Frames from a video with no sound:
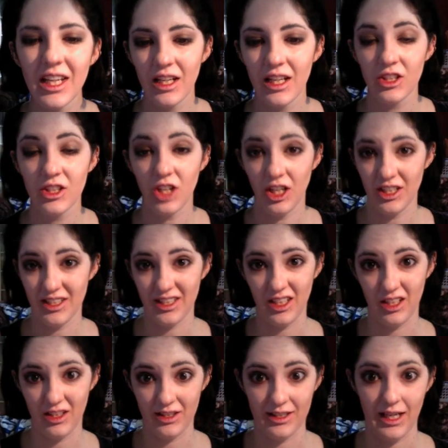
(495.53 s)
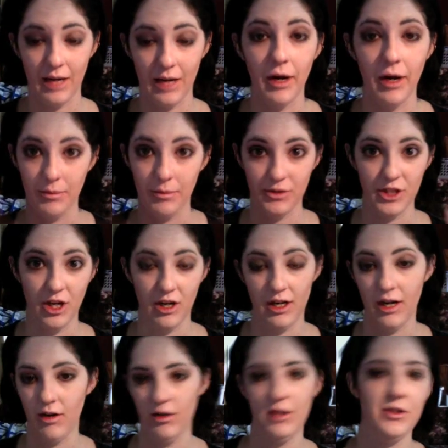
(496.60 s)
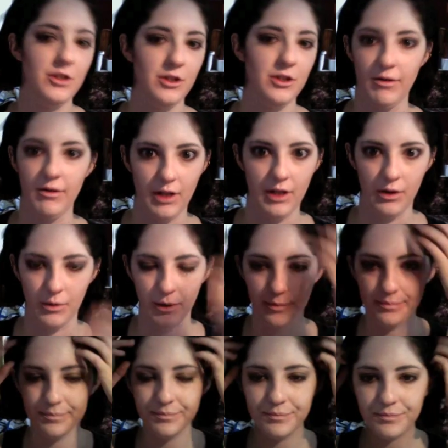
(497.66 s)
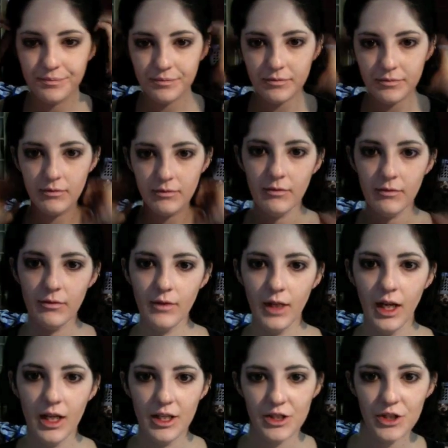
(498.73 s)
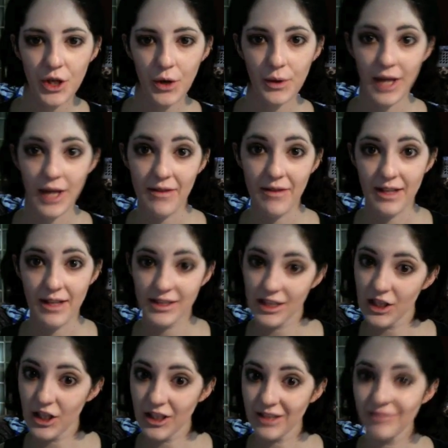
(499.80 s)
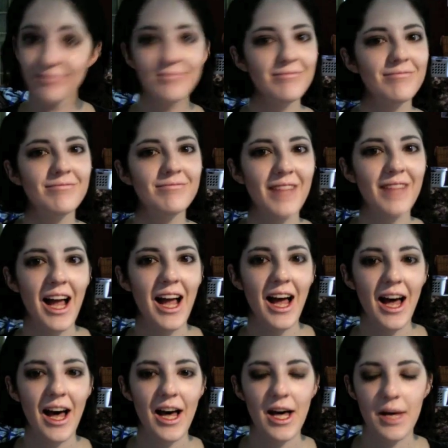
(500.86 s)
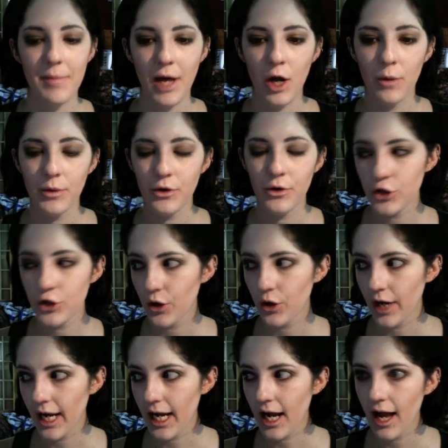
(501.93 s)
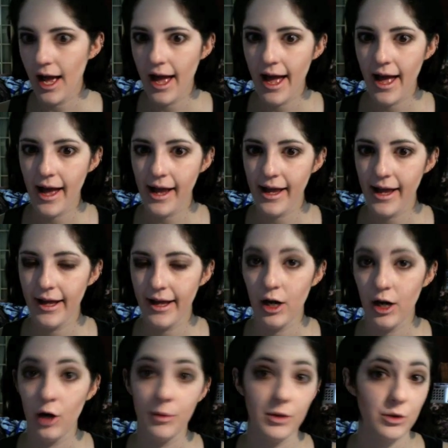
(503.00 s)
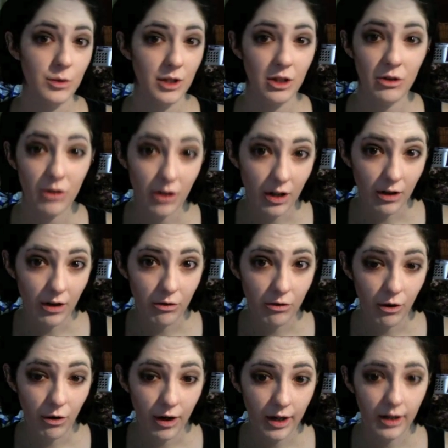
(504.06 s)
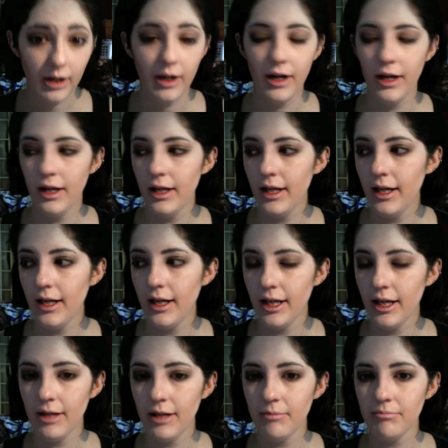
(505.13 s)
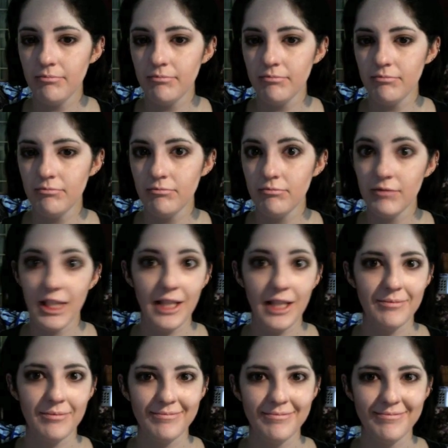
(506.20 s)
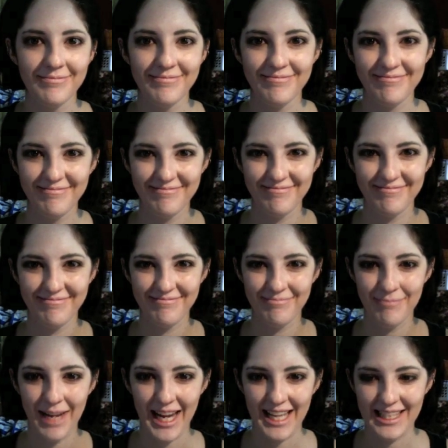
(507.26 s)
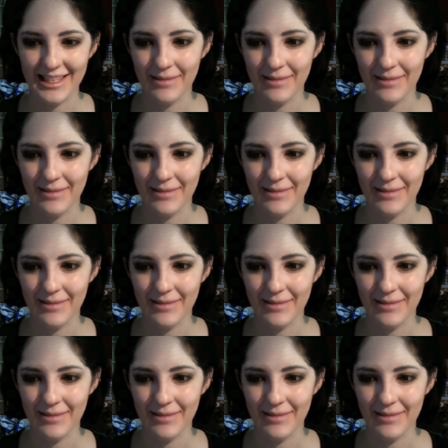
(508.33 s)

It's hard to see on this camera. I'm sorry, I already turned off the other one. So yeah, that's the look. I hope you enjoy, and I hope it's what you're looking for. Yeah. Bye guys.